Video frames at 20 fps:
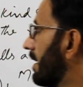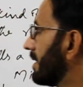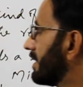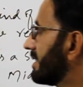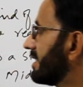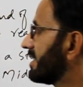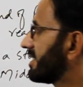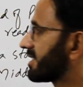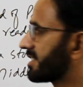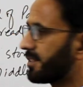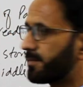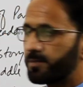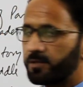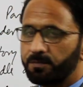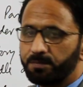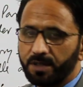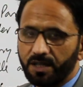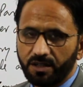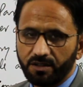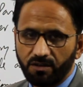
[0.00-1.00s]
descriptive
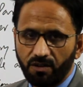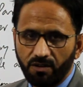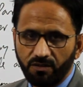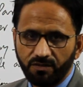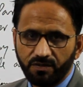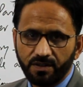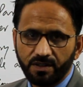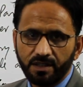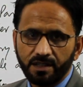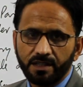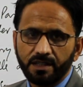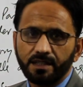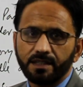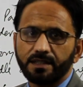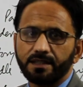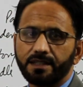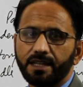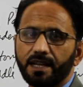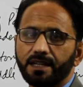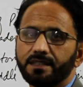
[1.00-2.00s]
paragraph,
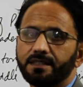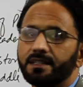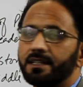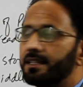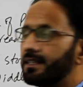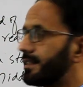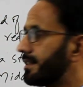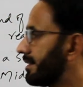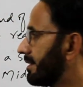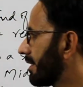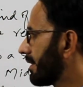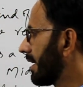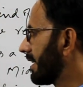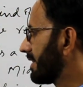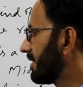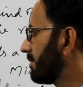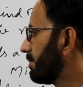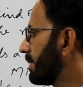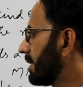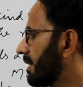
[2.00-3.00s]
then
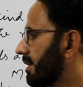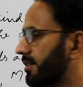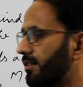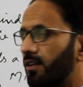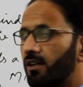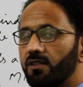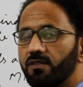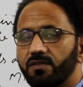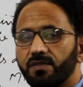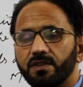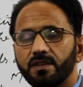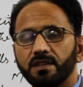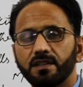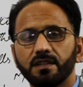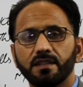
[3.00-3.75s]
narrative paragraph,